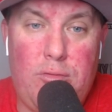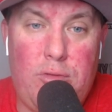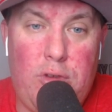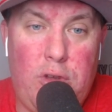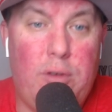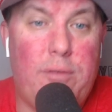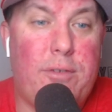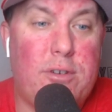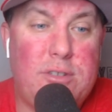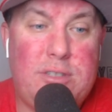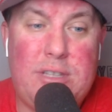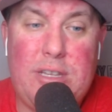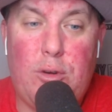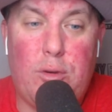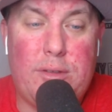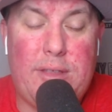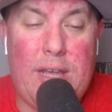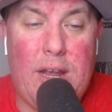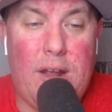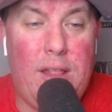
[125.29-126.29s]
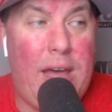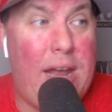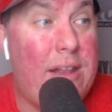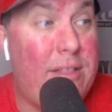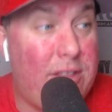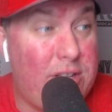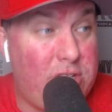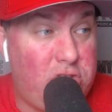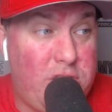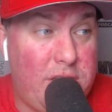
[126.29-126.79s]
university of north
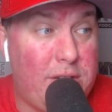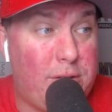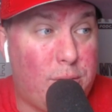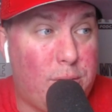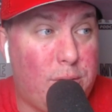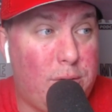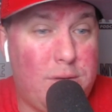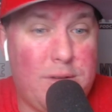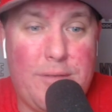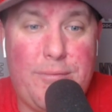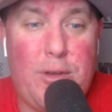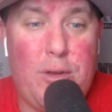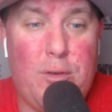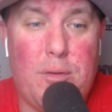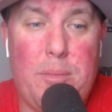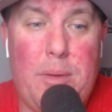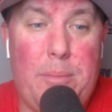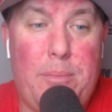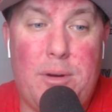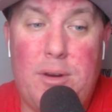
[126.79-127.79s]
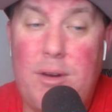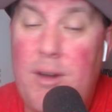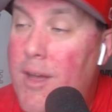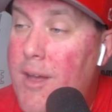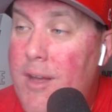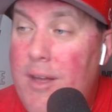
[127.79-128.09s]
carolina the general if you remember